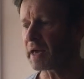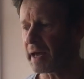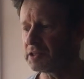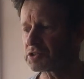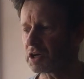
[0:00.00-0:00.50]

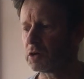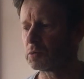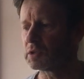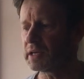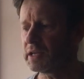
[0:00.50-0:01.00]
Hence the
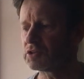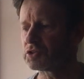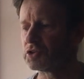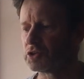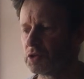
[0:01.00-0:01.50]
whole need
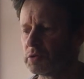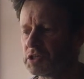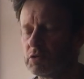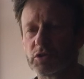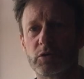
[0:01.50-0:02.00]
to do as
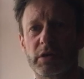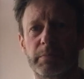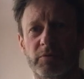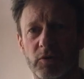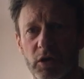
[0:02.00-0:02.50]
you do with
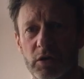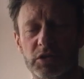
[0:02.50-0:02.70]
Barolo,